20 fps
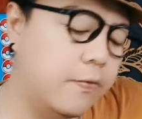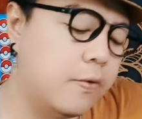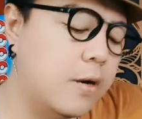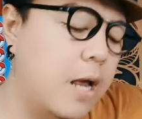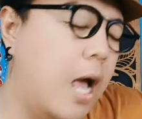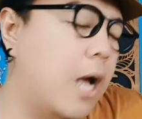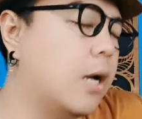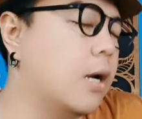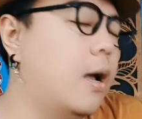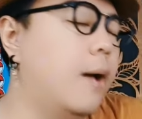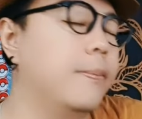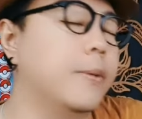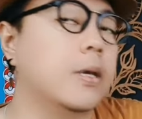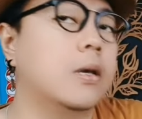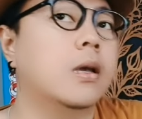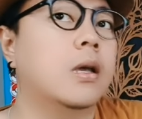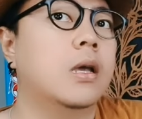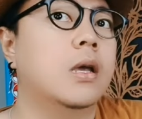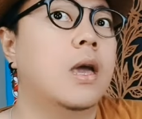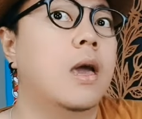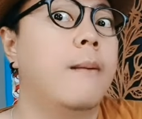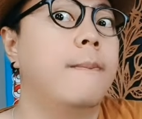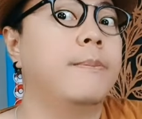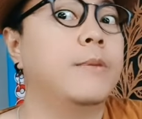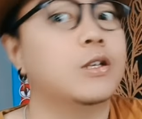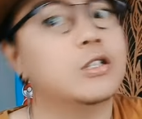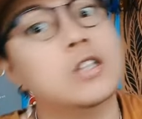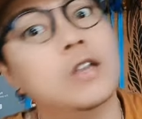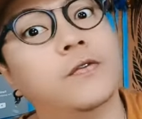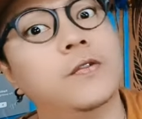for the upcoming
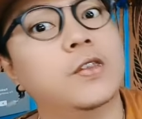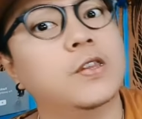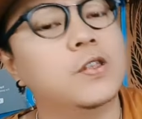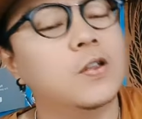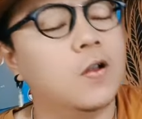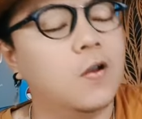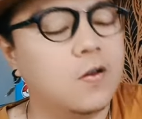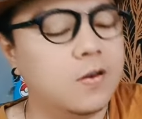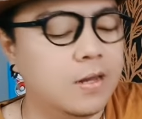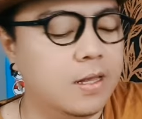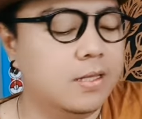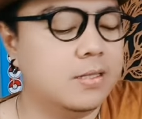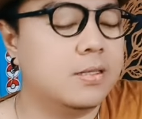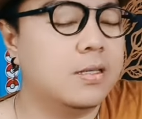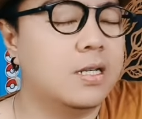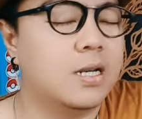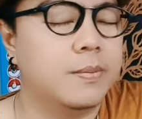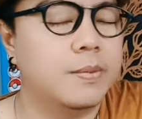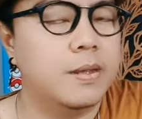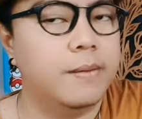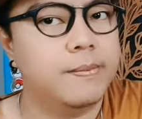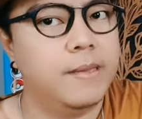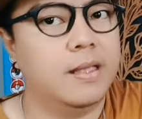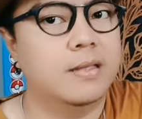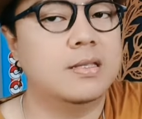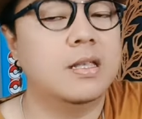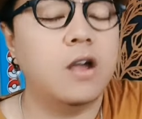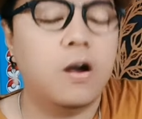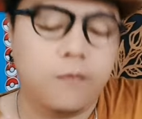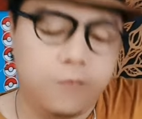music video that's gonna be
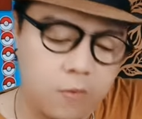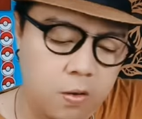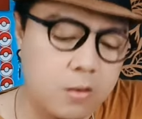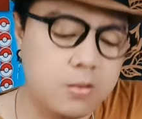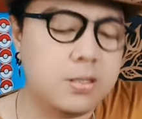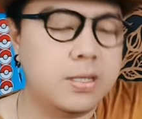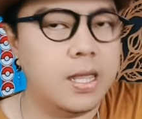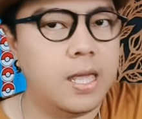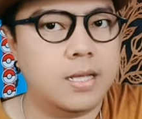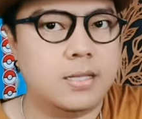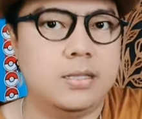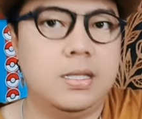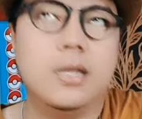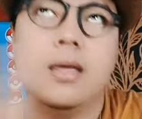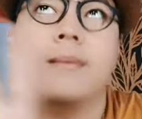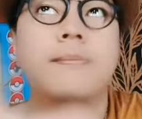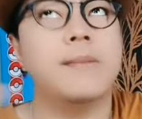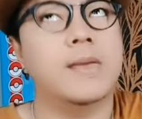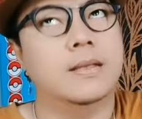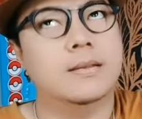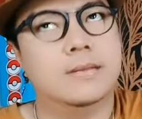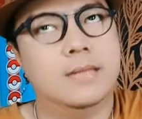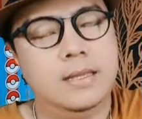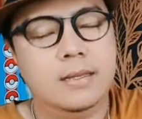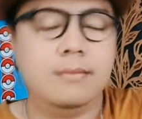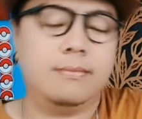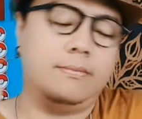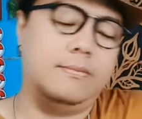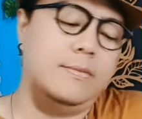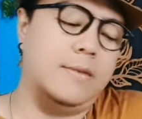amazing. Of course, TXT
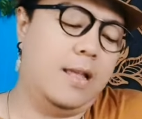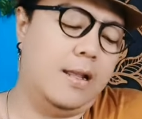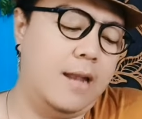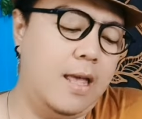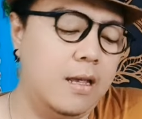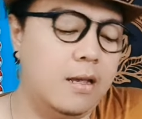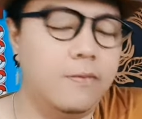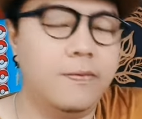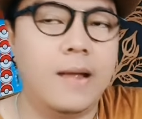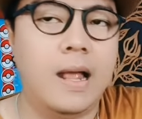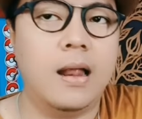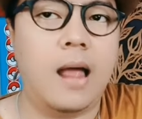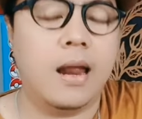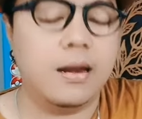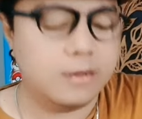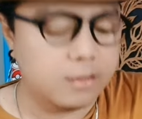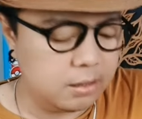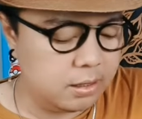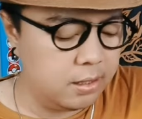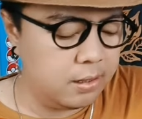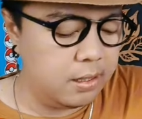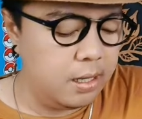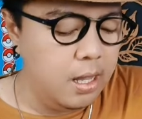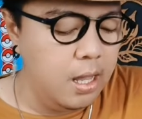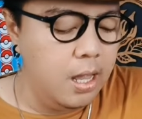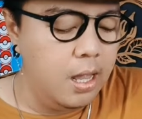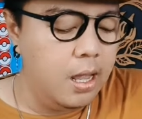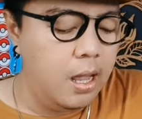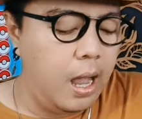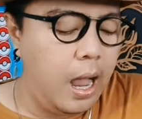amazing. Like under the
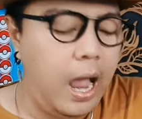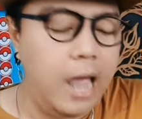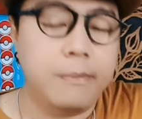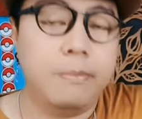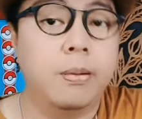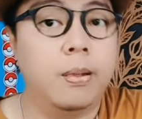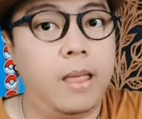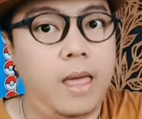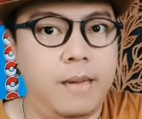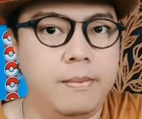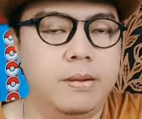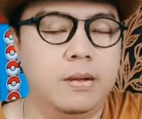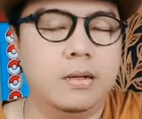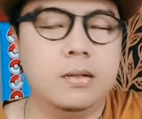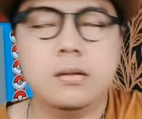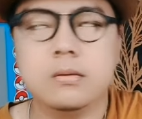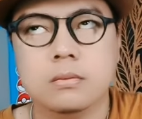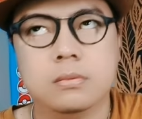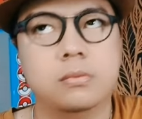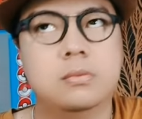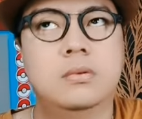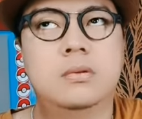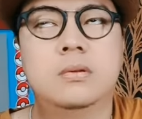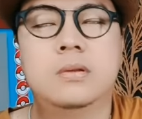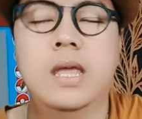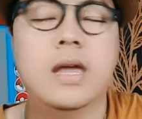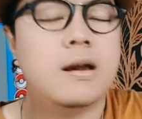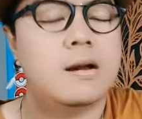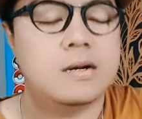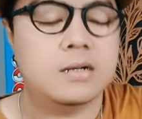hype label,
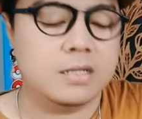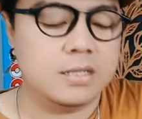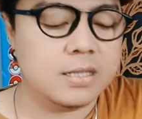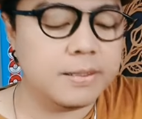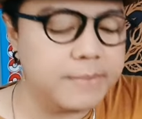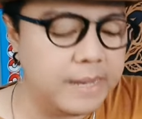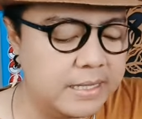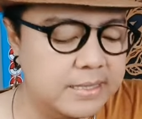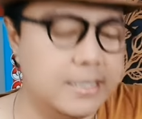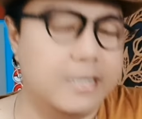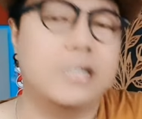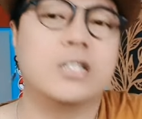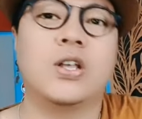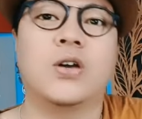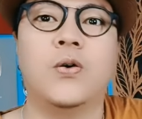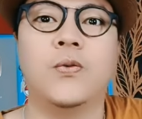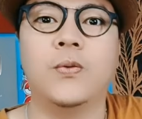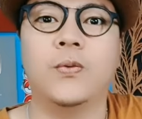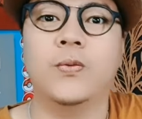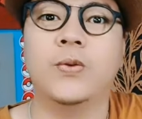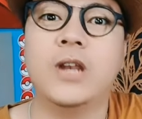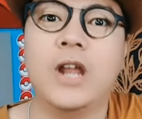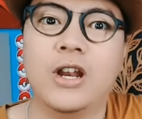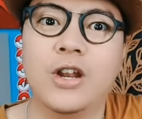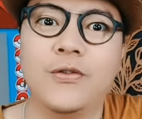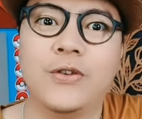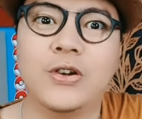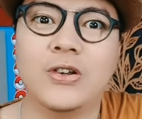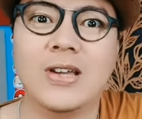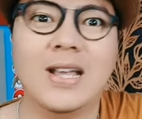their art is amazing. So without
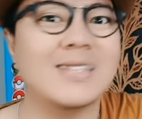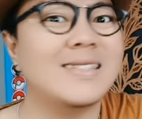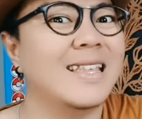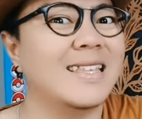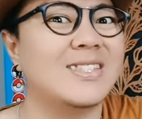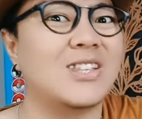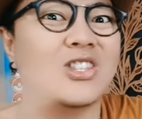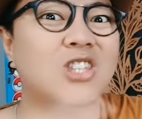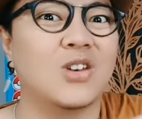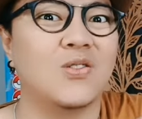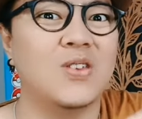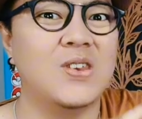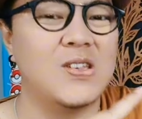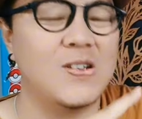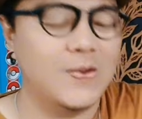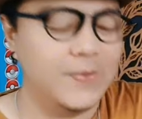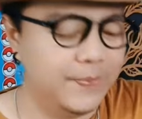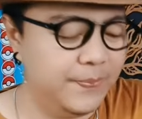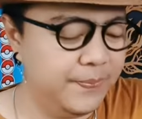any further guys, let's go to the video.